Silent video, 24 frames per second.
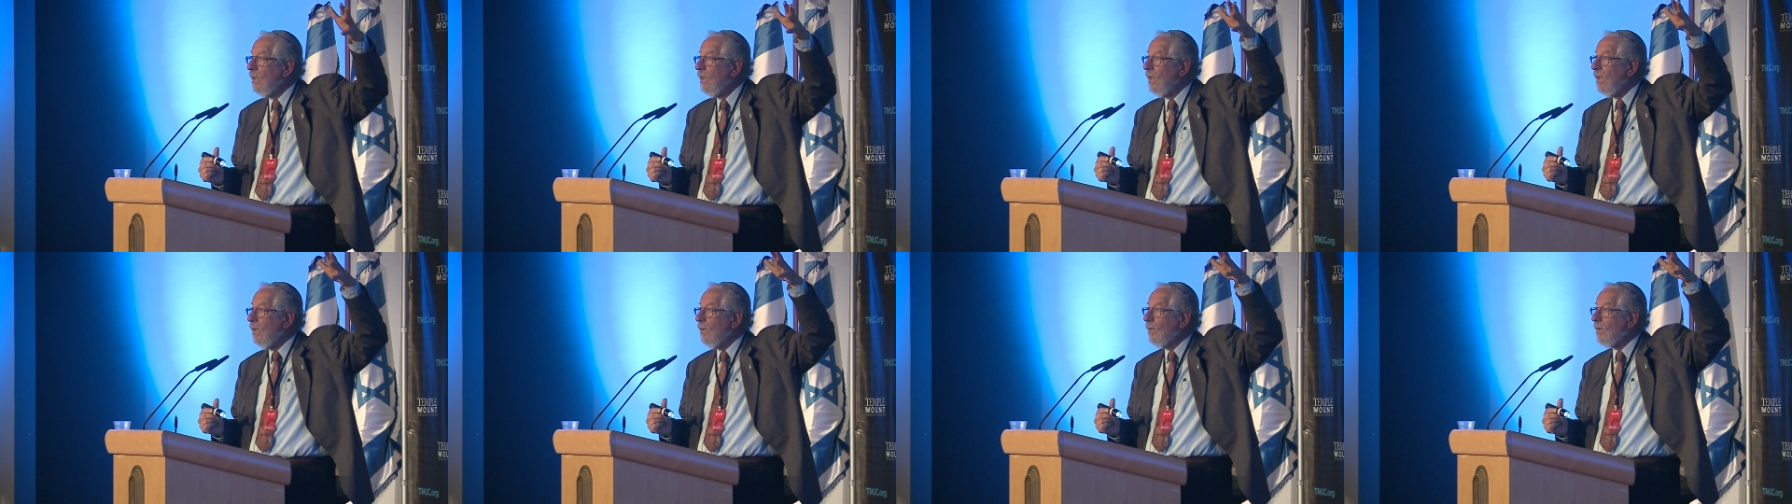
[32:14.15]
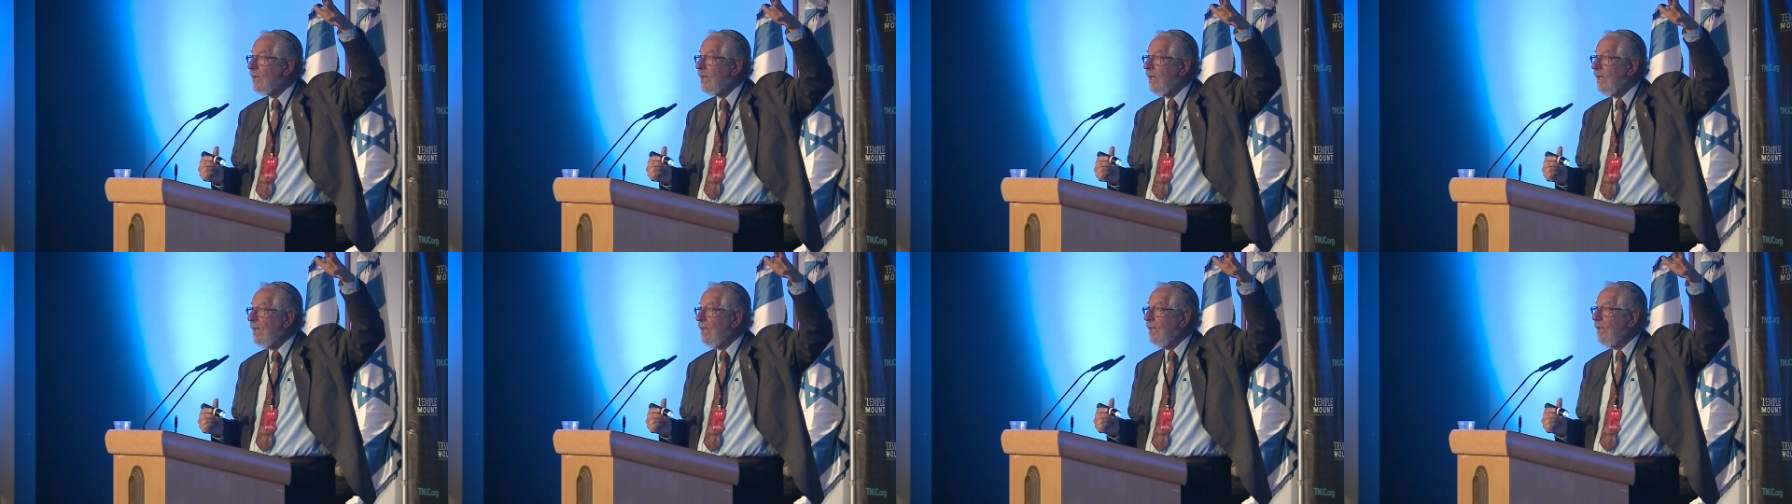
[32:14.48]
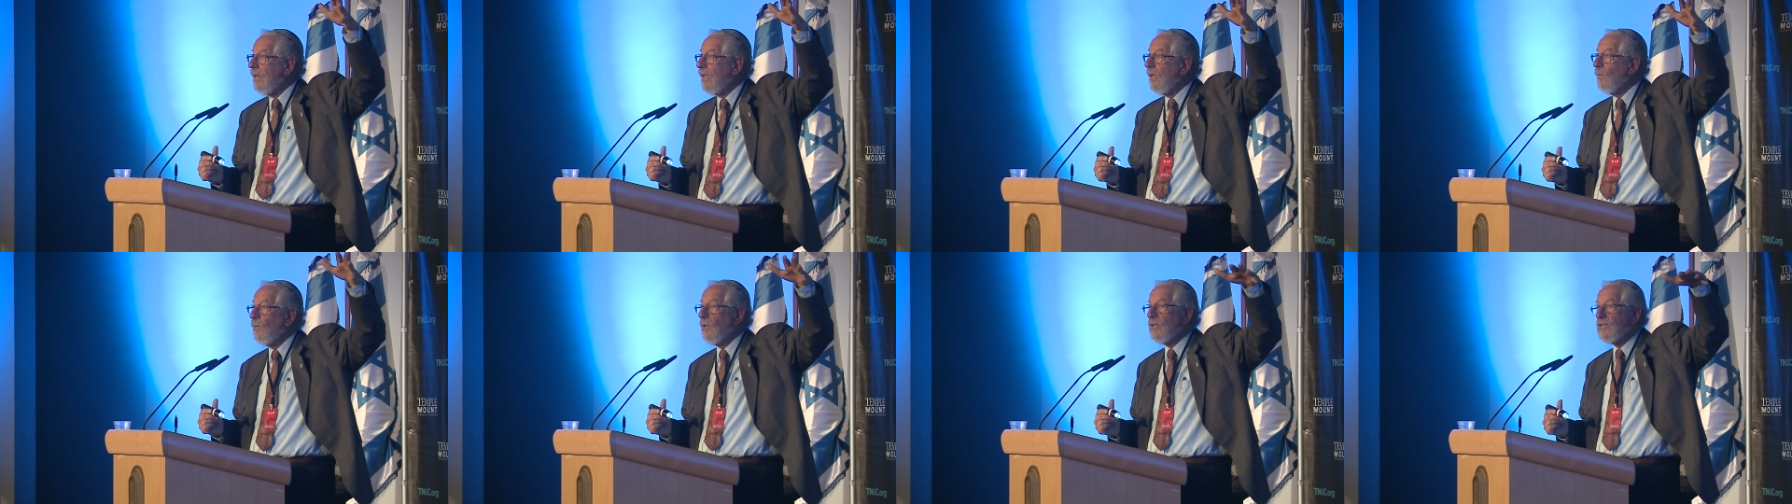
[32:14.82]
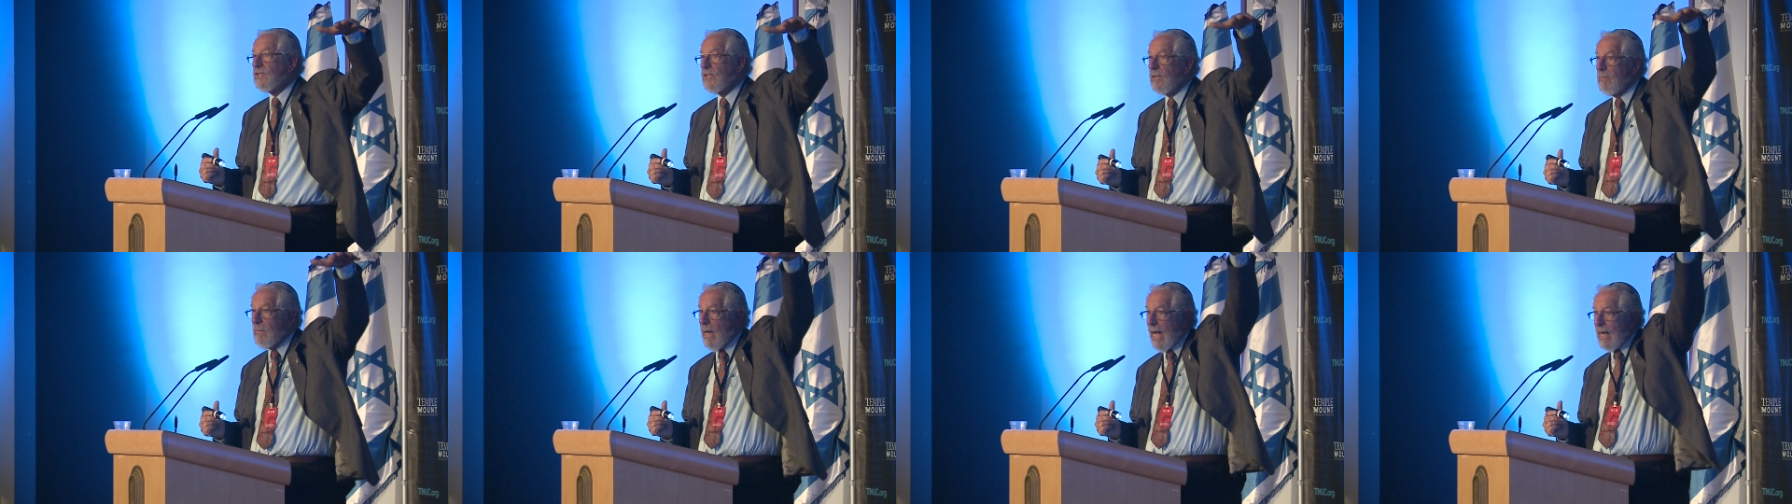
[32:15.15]
okay, in which
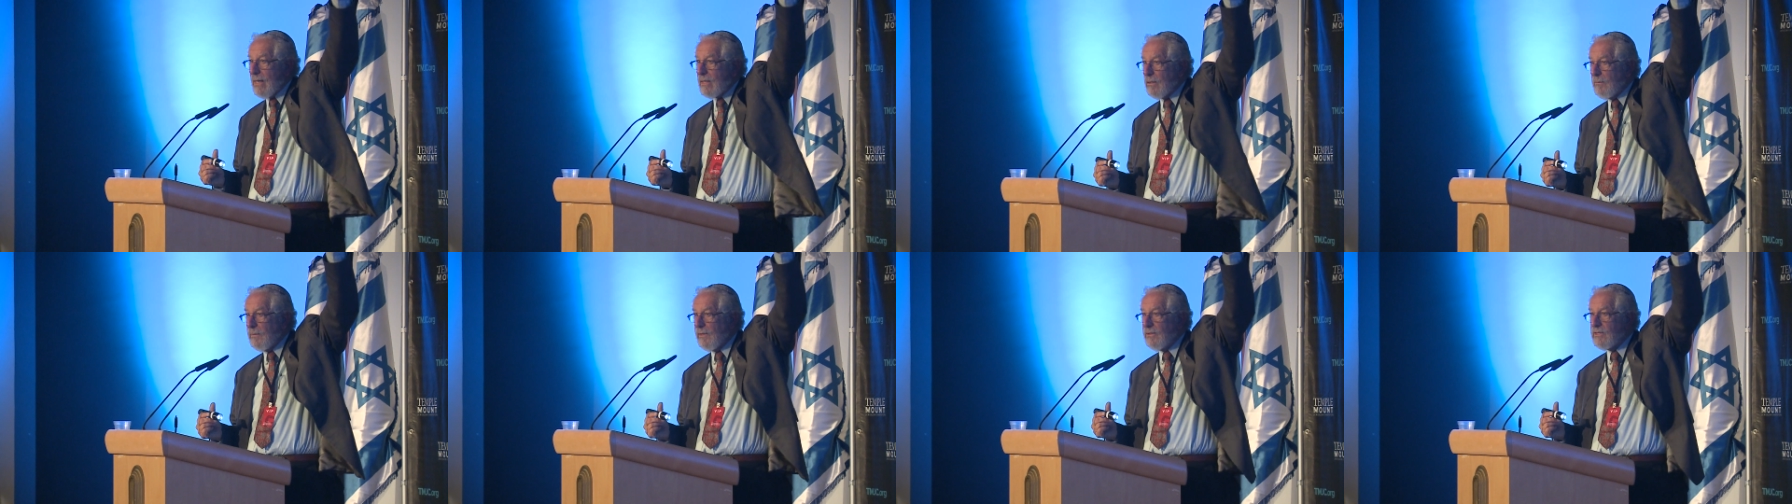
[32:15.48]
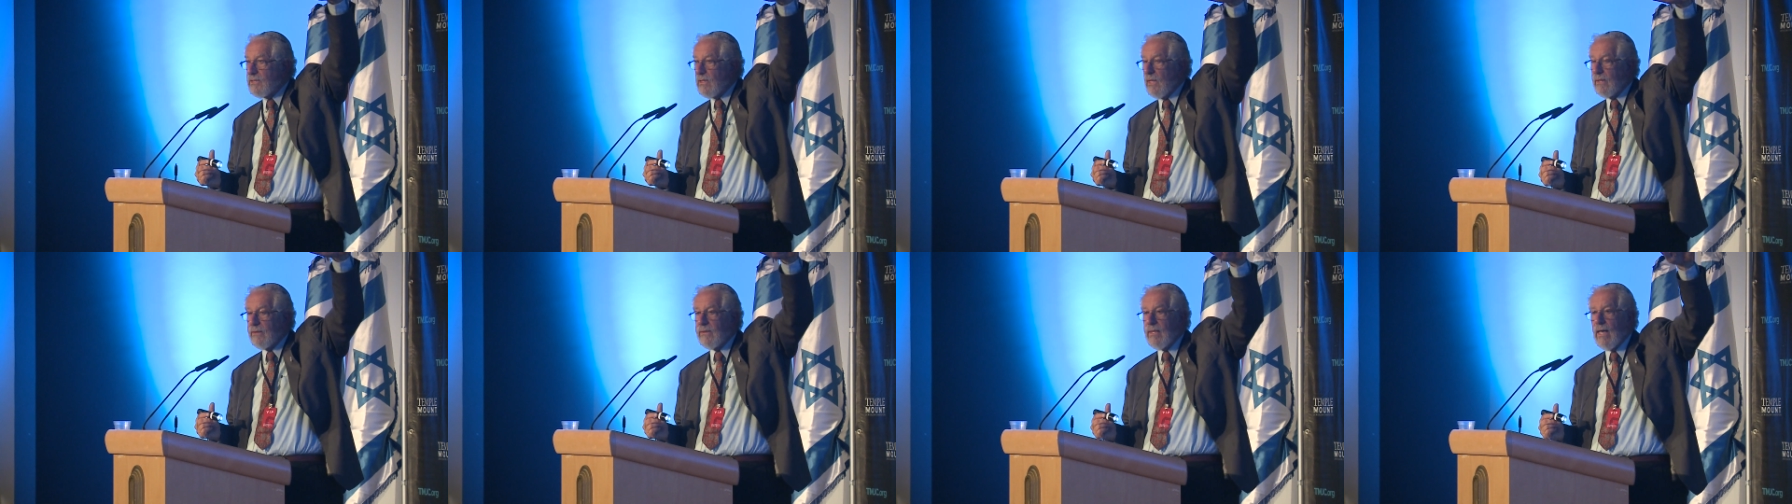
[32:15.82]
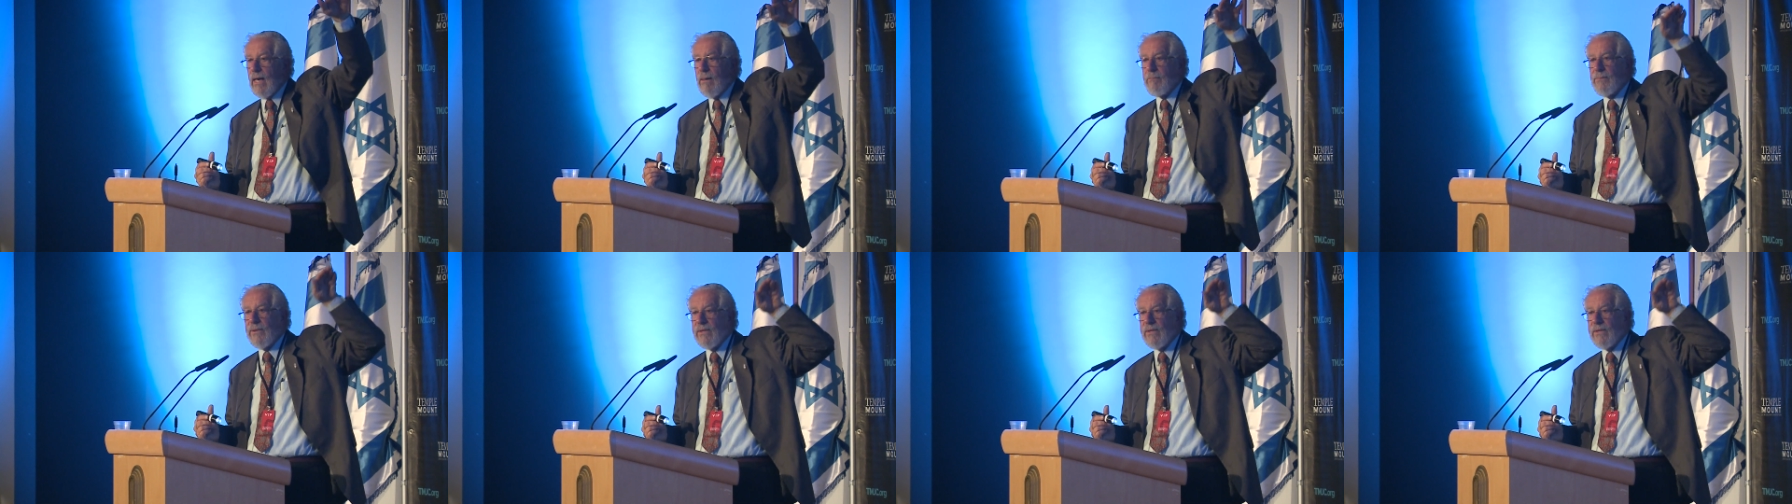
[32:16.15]
the Mahkama is on top,